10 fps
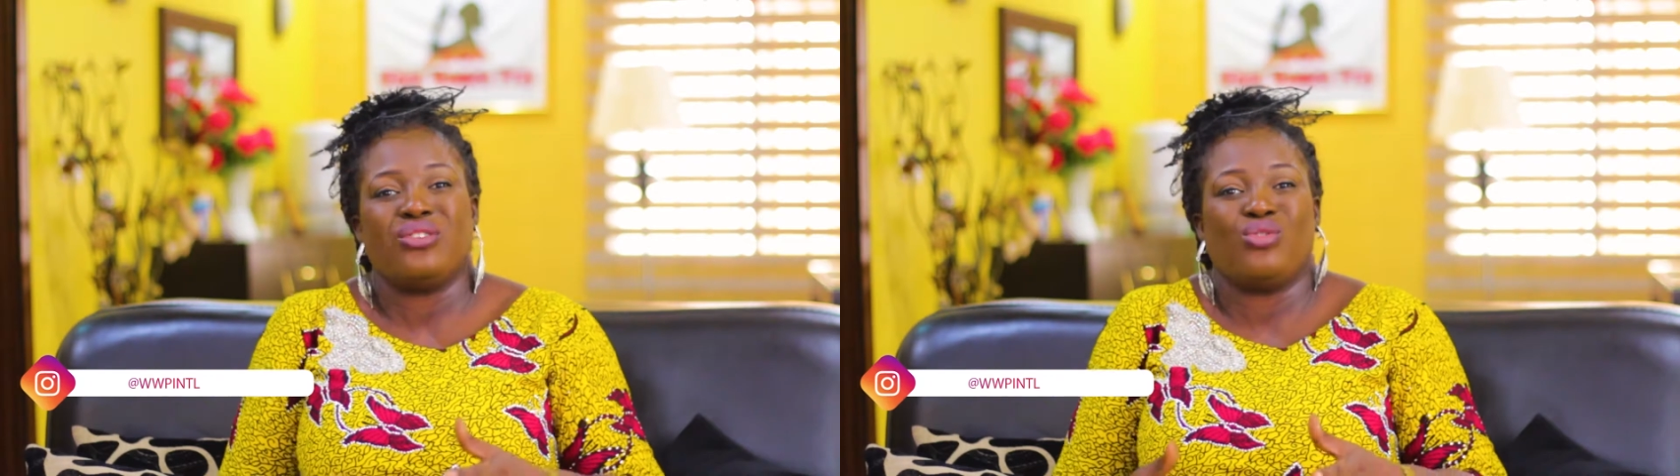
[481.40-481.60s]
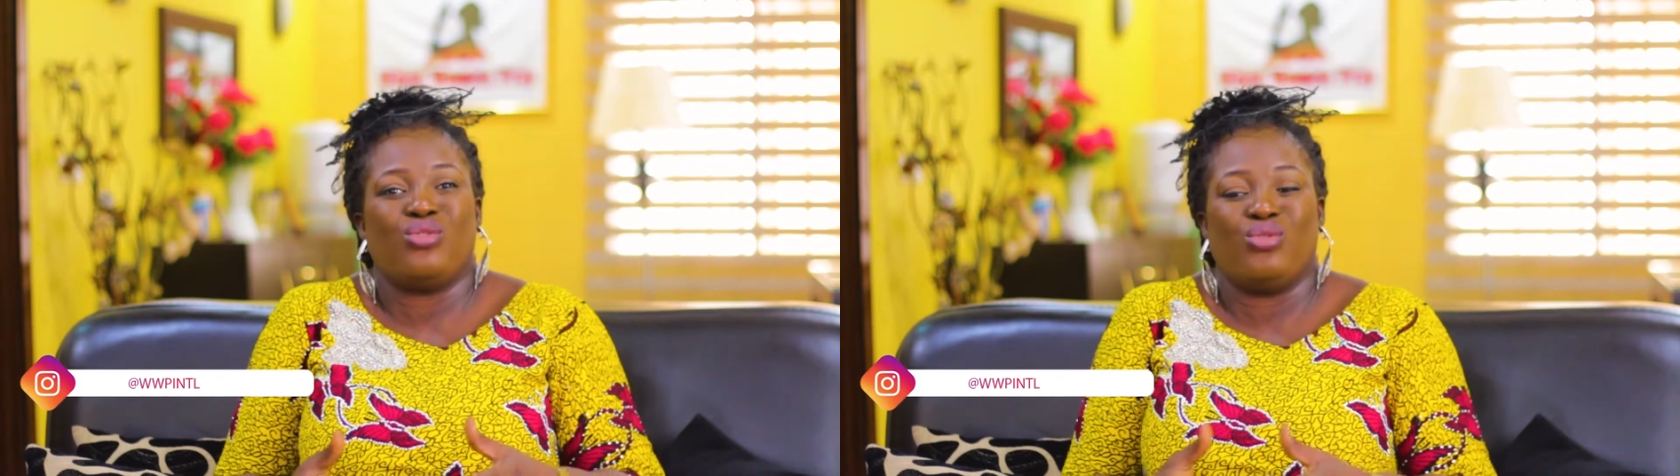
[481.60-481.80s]

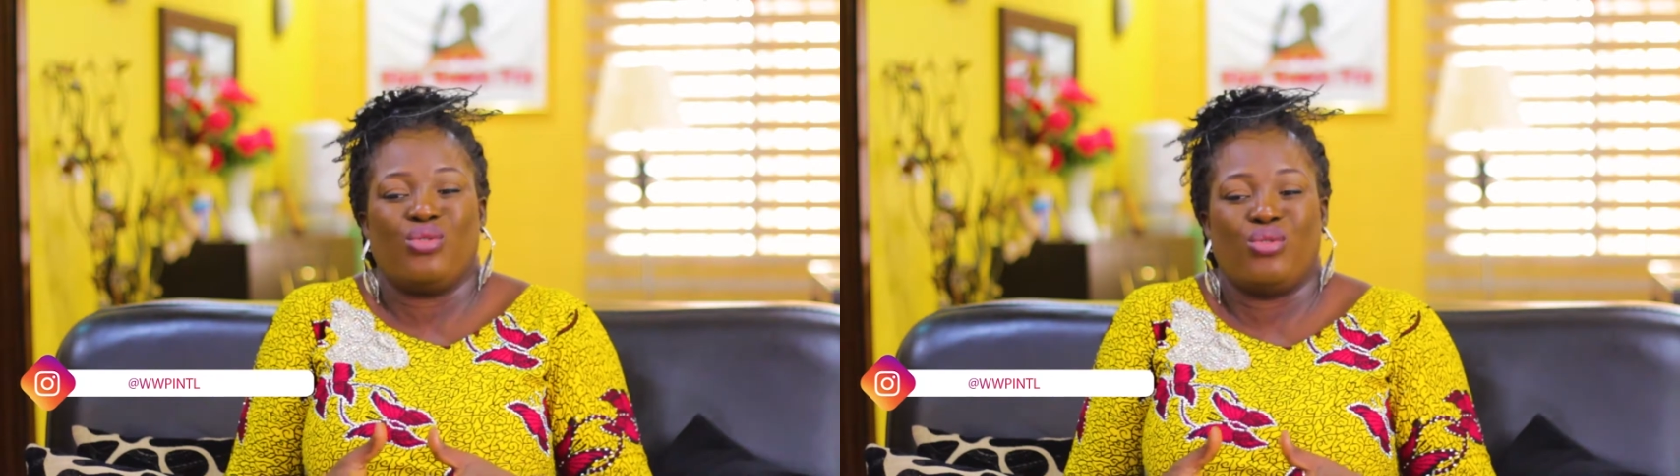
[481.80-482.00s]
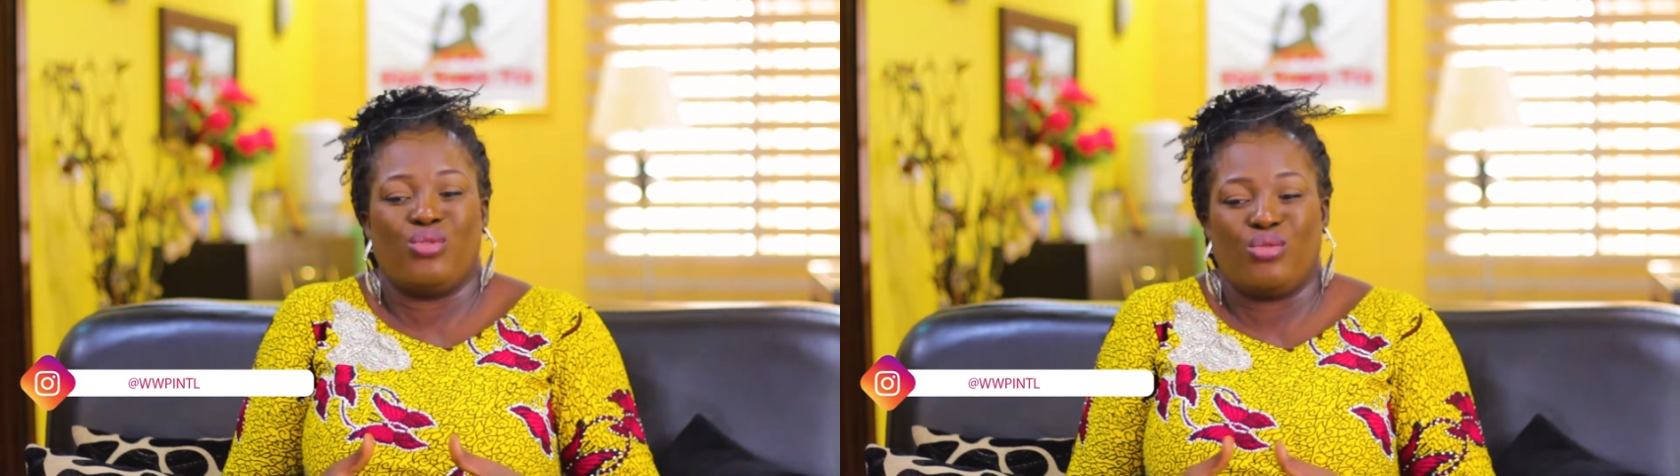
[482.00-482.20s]
out all
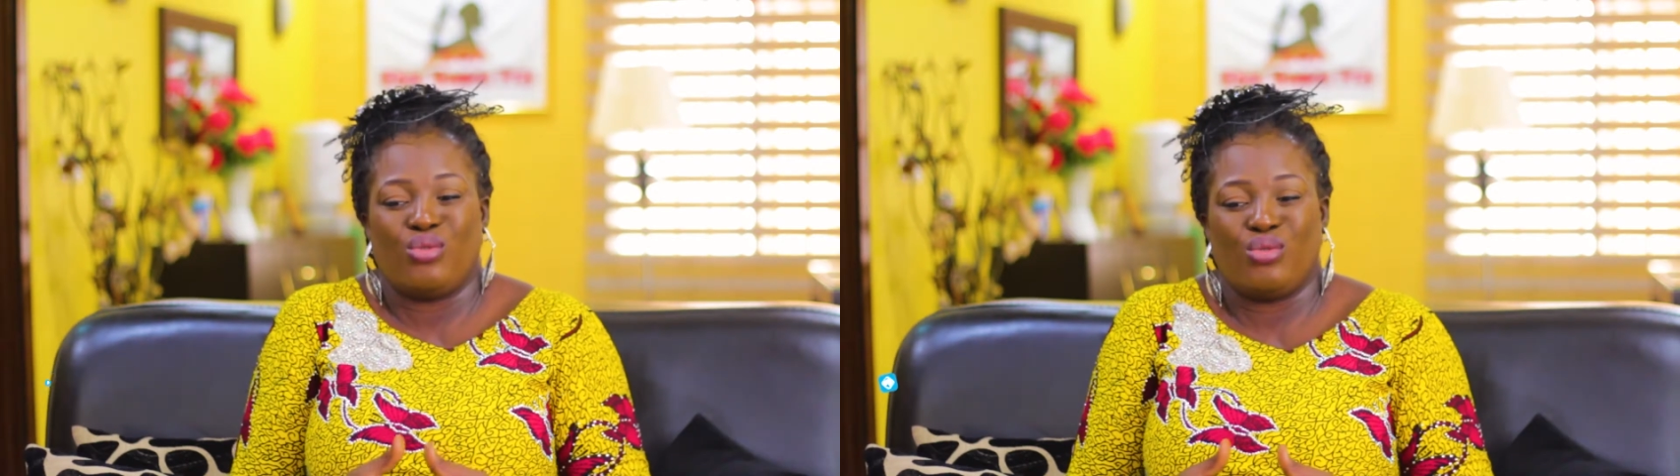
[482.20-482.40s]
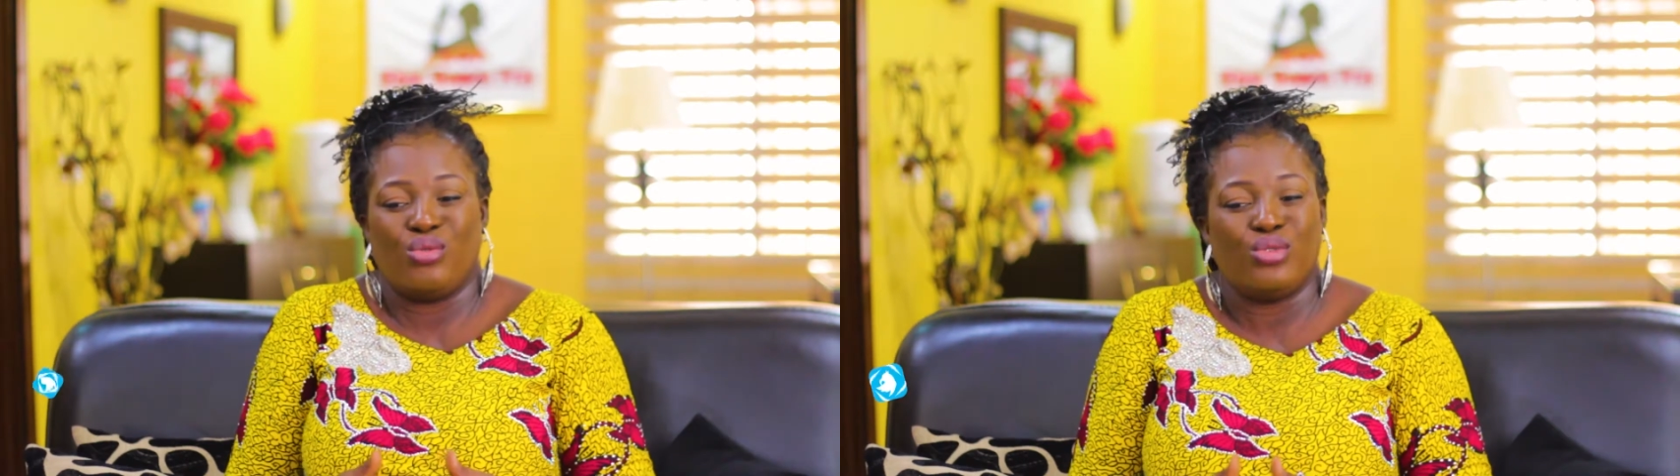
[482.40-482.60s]
your
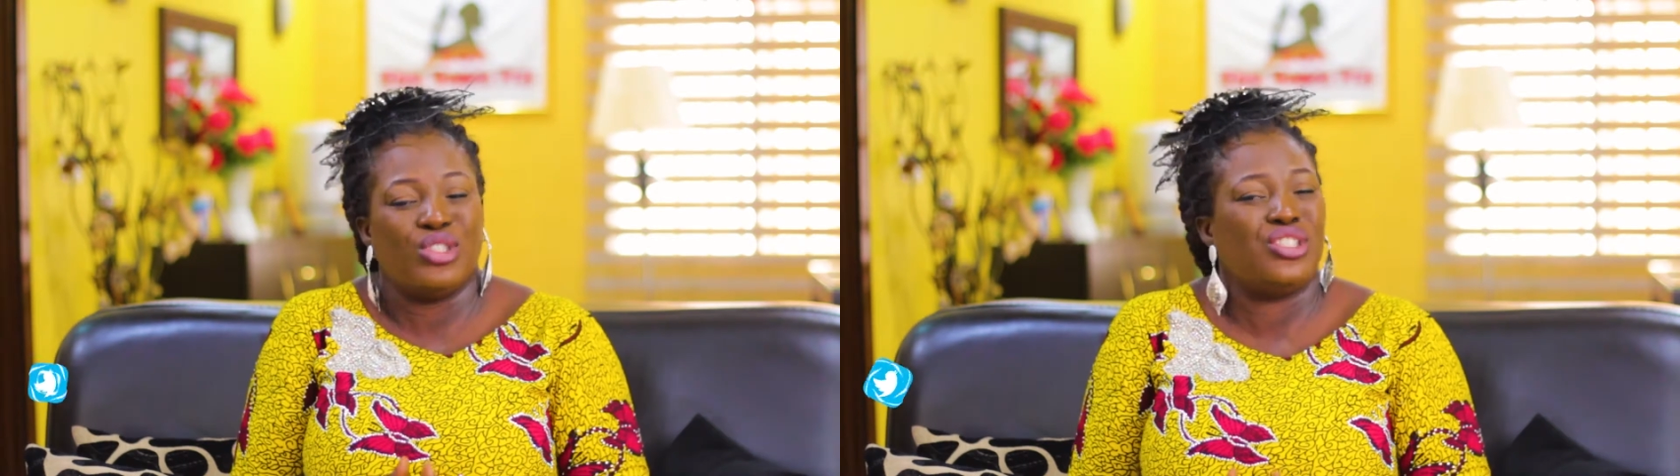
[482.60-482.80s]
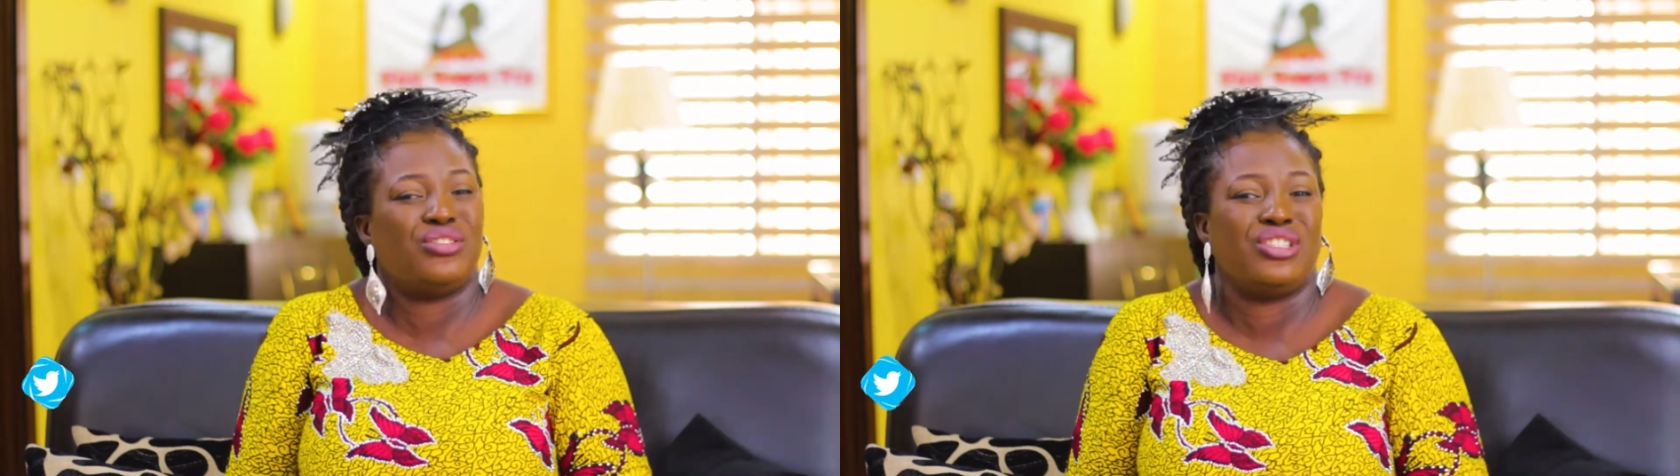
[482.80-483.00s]

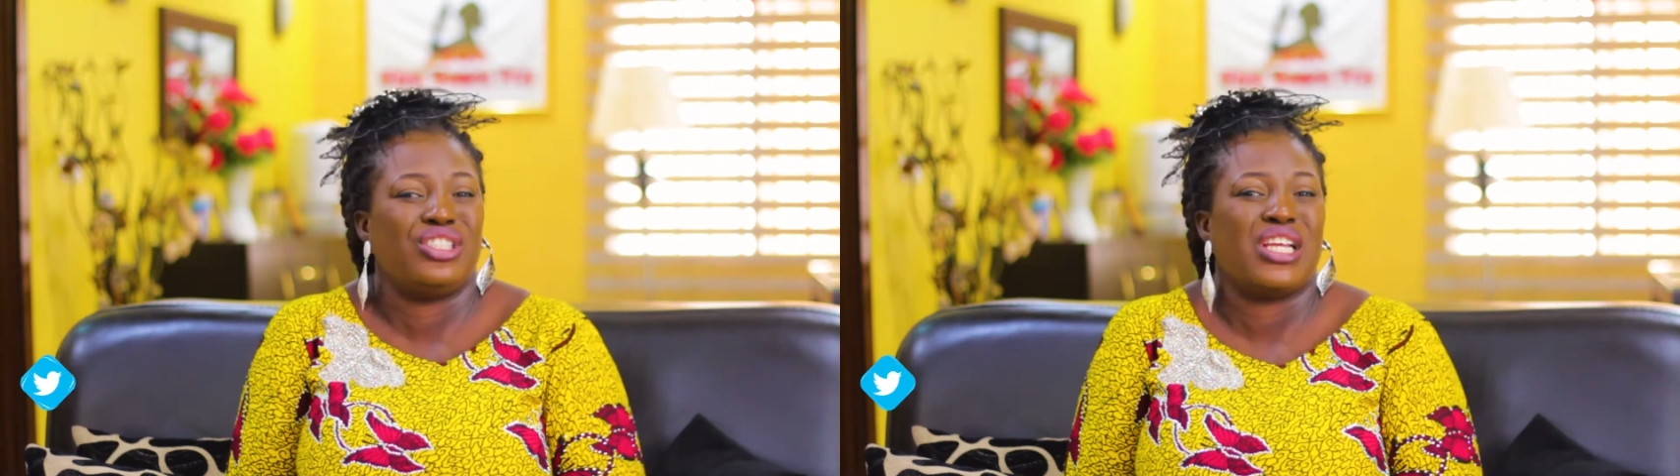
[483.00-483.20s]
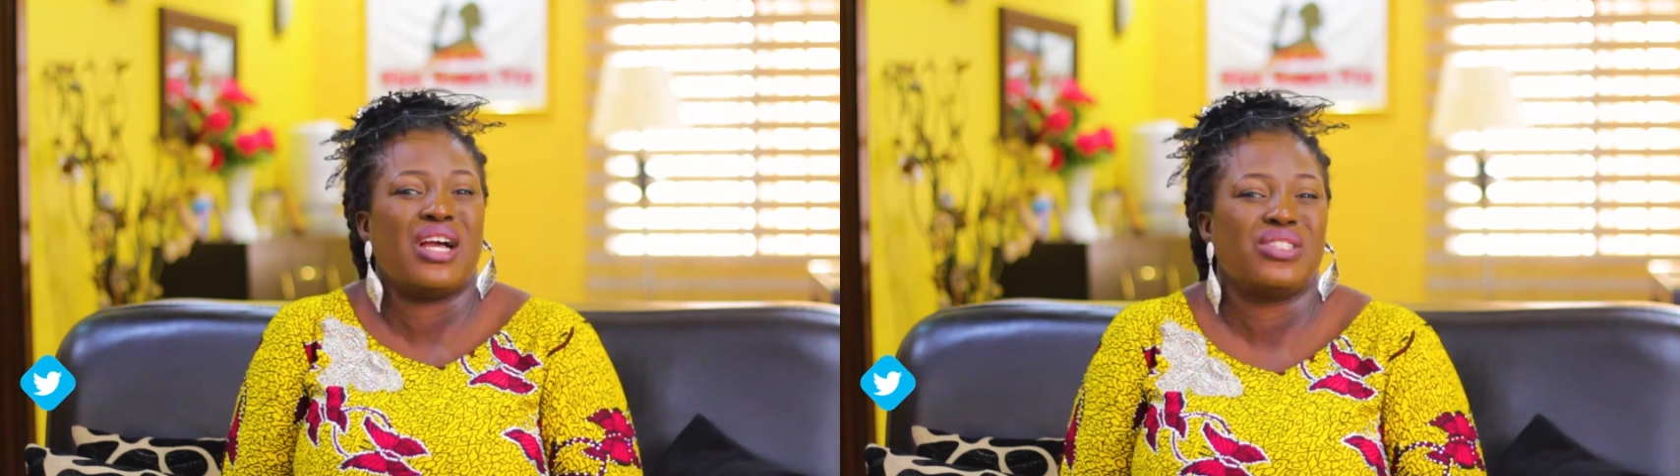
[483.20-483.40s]

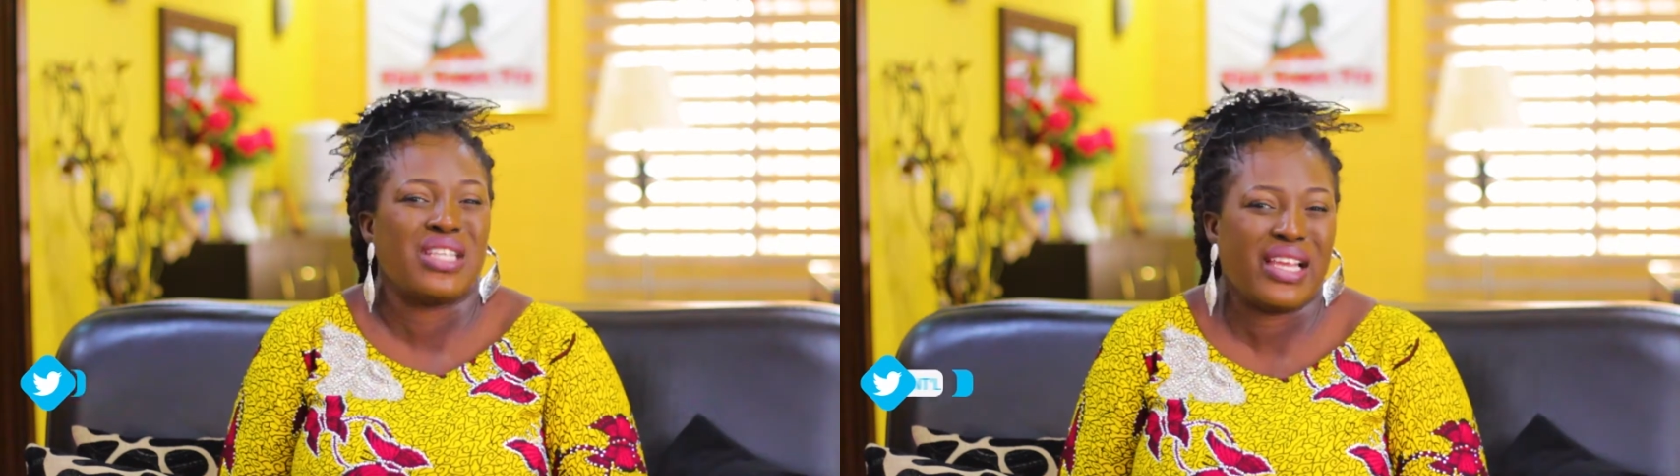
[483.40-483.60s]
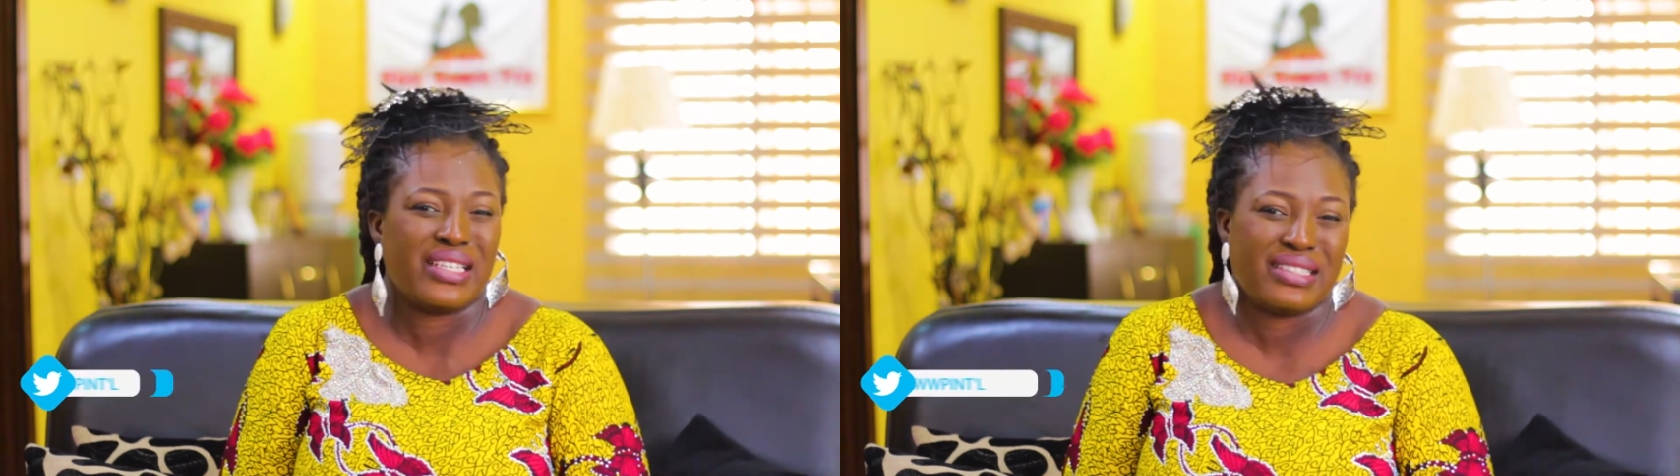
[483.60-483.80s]
rishi
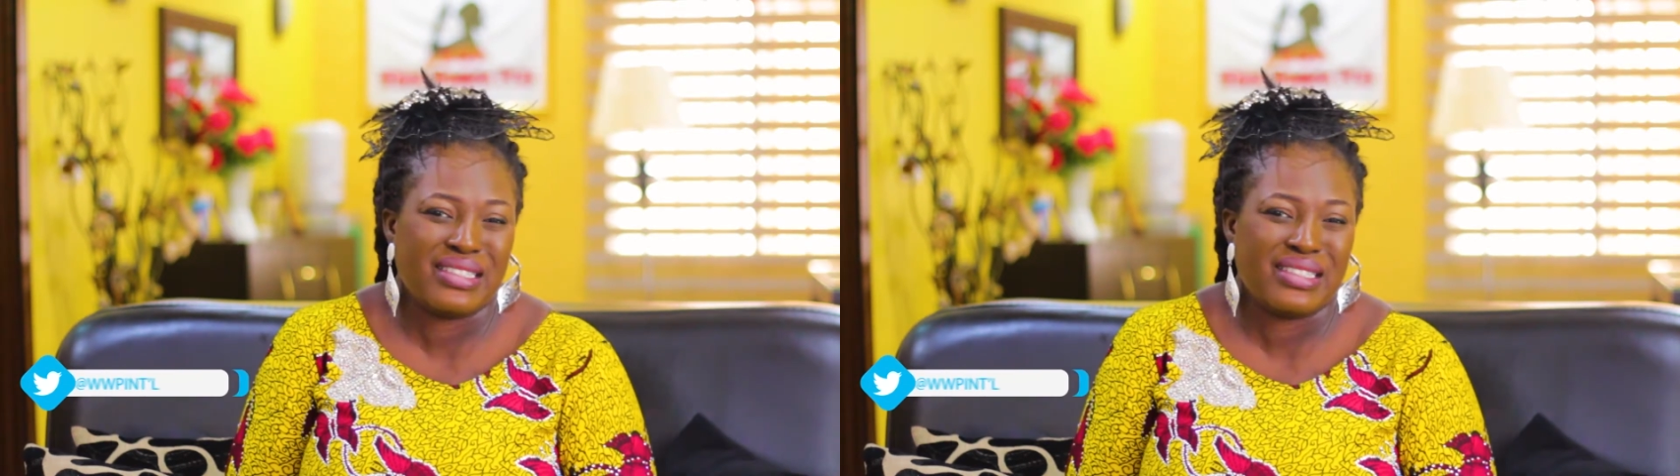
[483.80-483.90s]
outside.